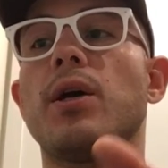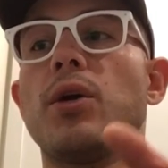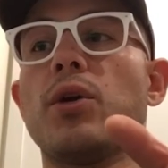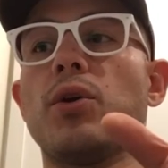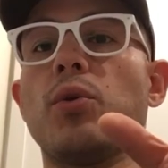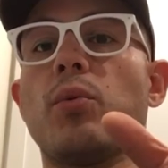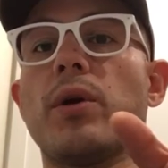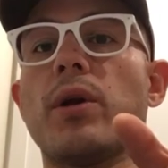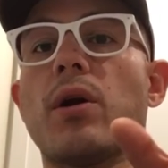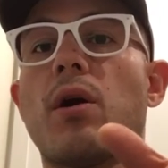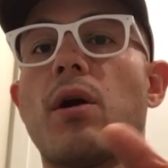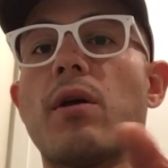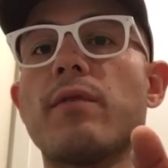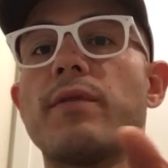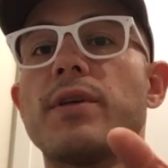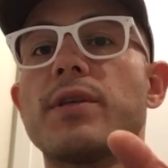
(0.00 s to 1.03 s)
you want to
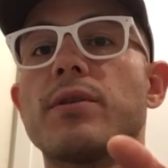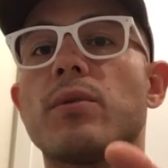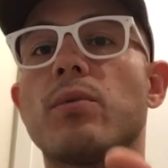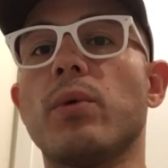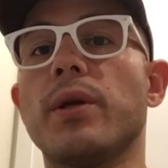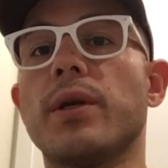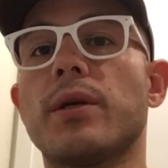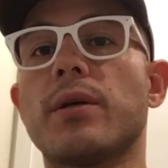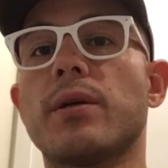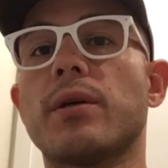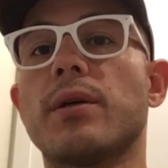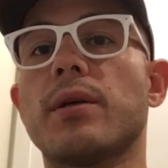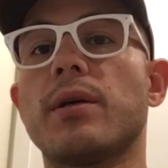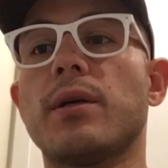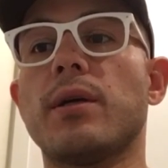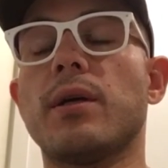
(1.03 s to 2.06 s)
harvest the winner
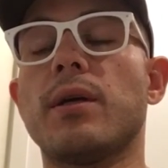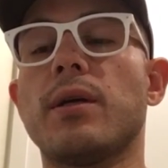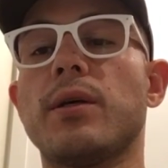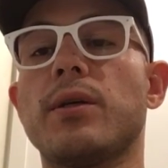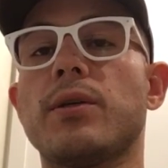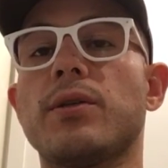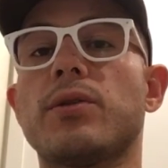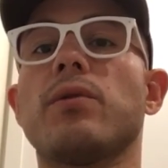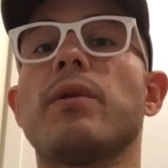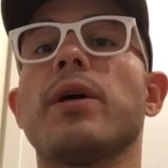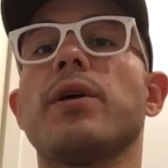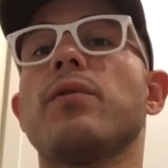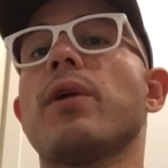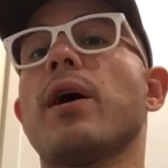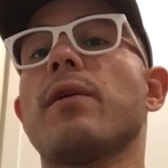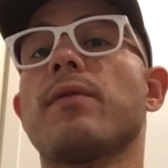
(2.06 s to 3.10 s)
so that you
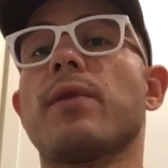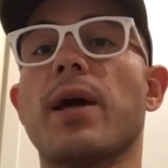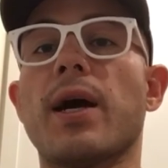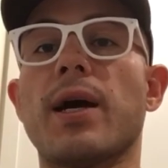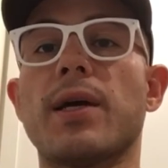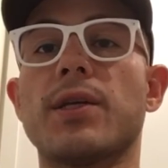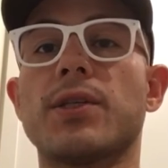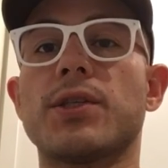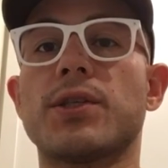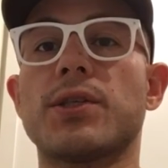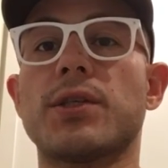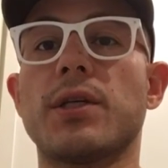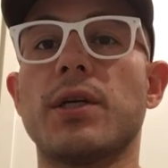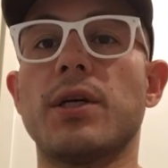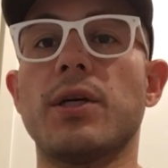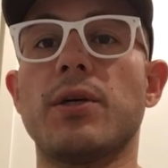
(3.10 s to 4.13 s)
have cash
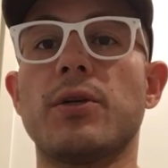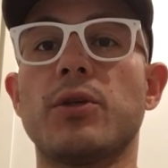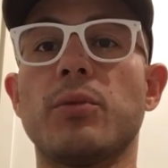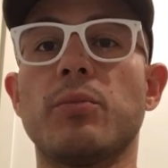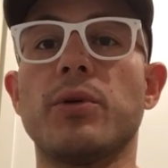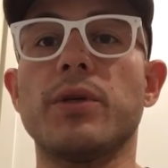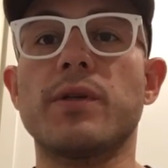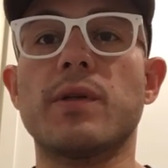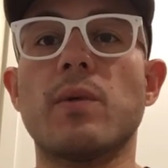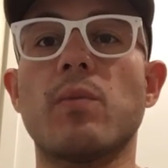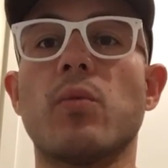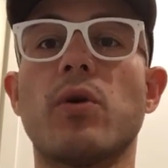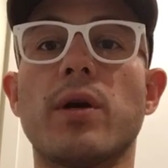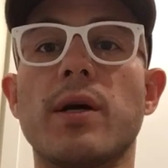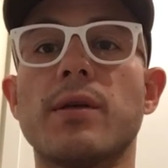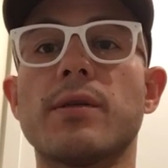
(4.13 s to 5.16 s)
to put
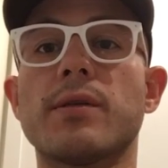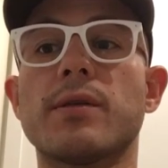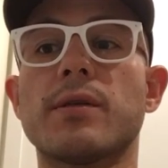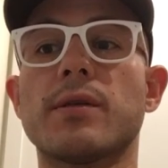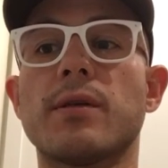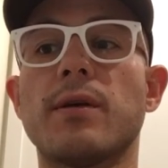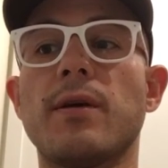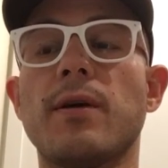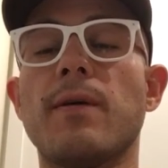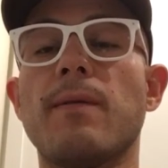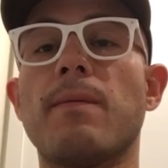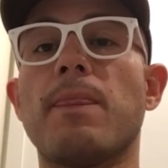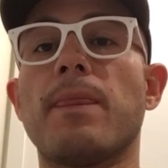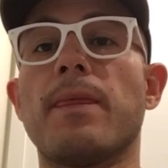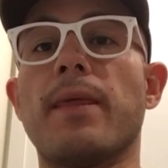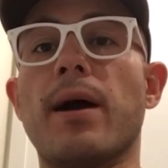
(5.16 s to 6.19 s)
somewhere else.
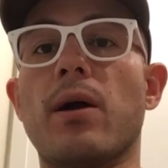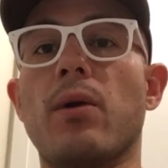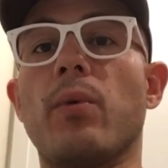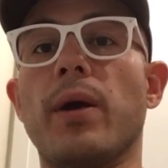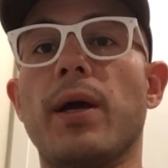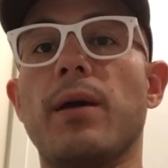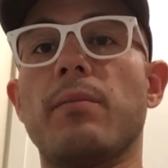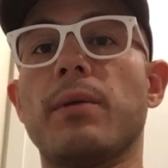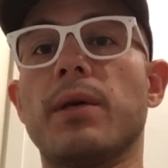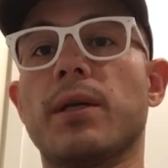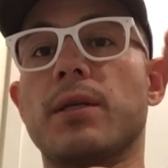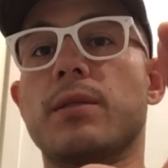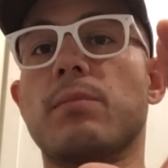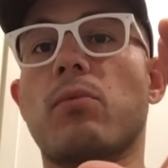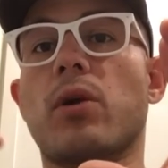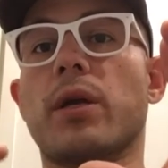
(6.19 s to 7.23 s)
That way, because
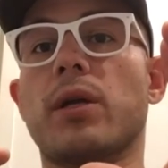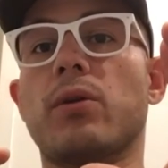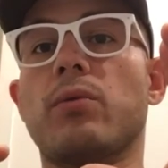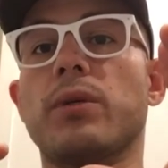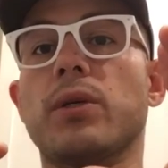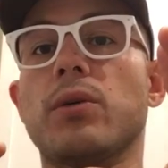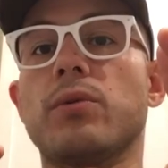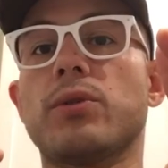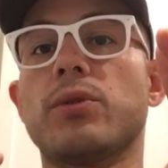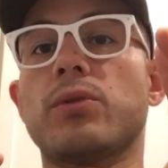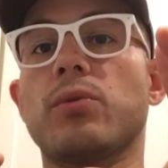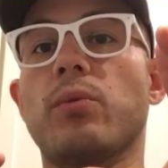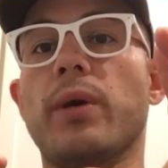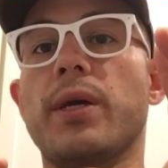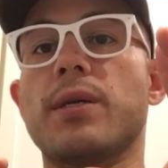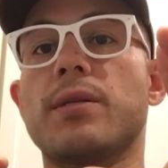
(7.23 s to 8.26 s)
the market only goes two
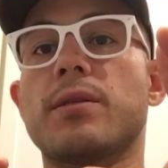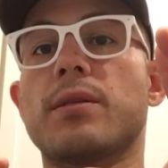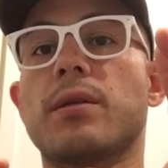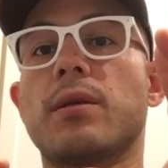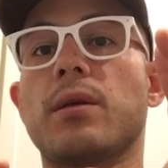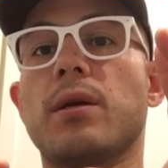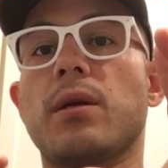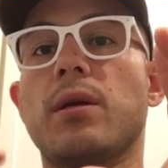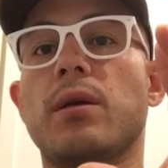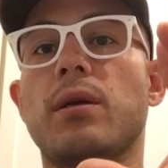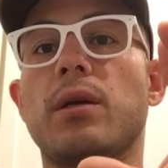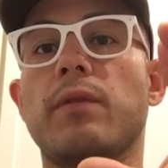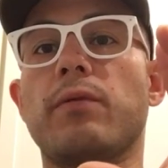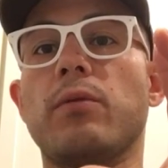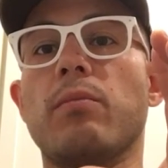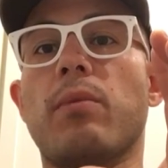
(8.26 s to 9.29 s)
ways,
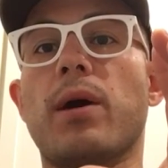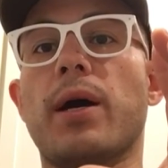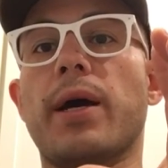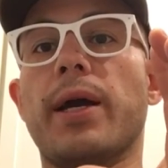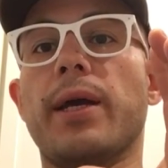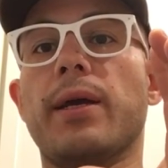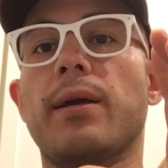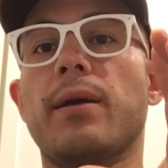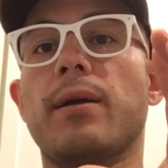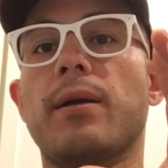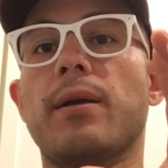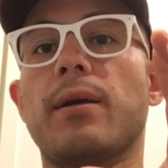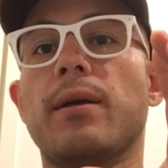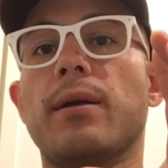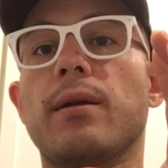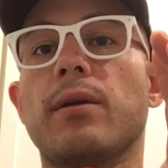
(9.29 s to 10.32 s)
if you buy
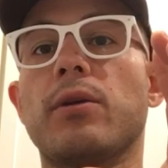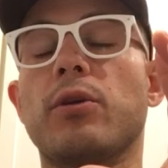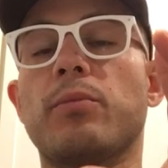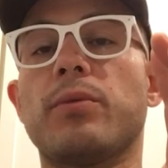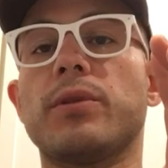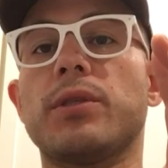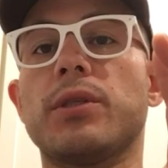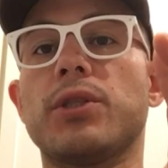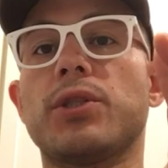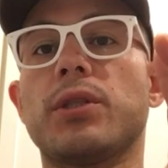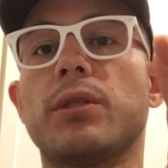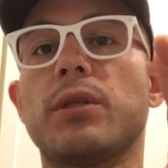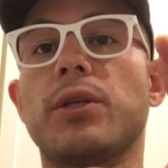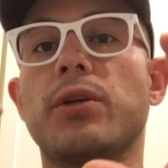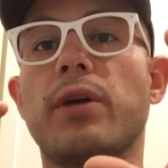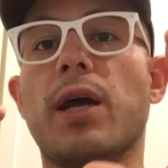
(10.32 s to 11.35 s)
your position
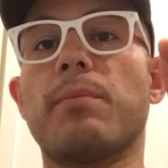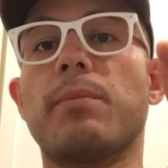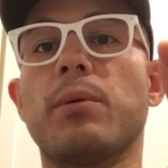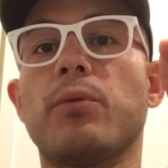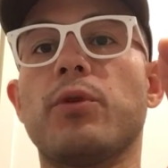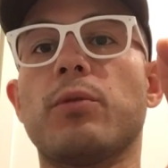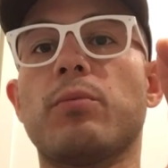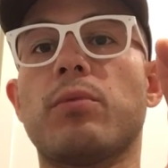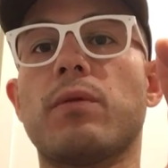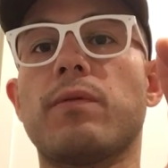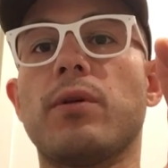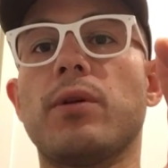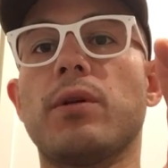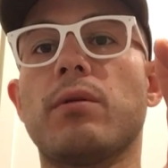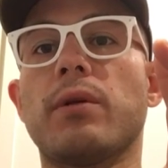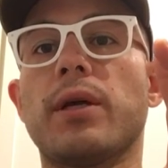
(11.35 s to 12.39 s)
and you're happy with your
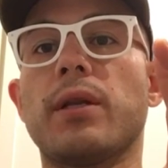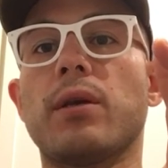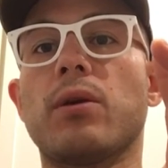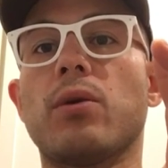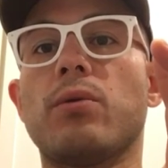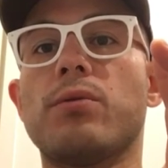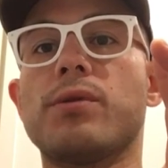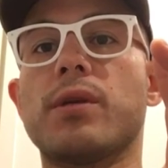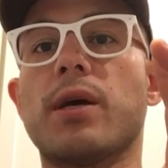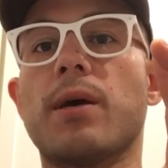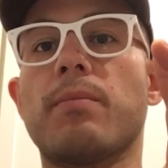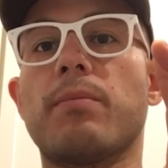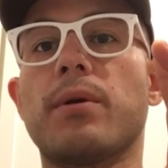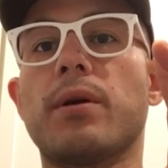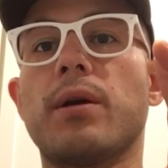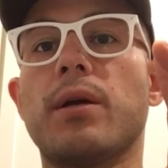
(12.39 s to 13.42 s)
portfolio and it goes
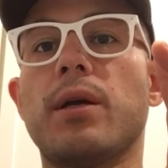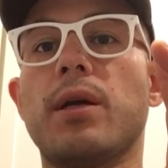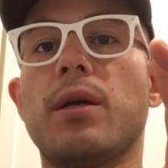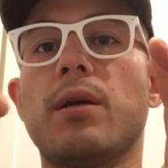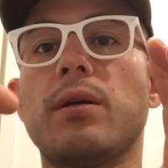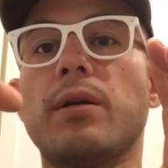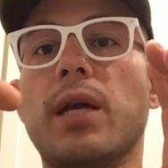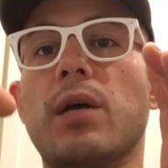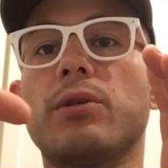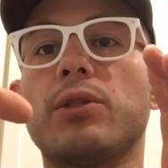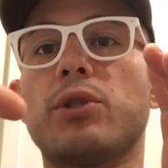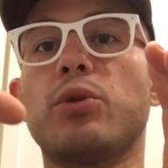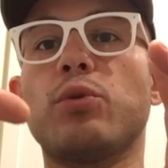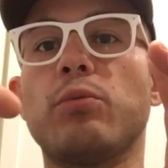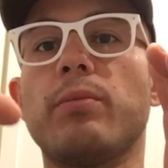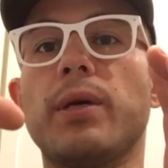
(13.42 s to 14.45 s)
up, now it's
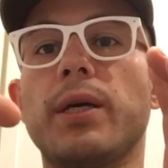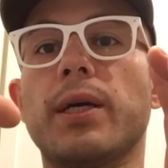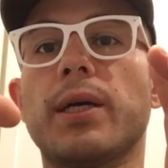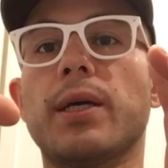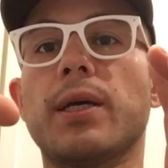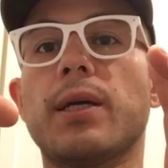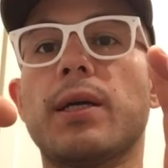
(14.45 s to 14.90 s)
too big.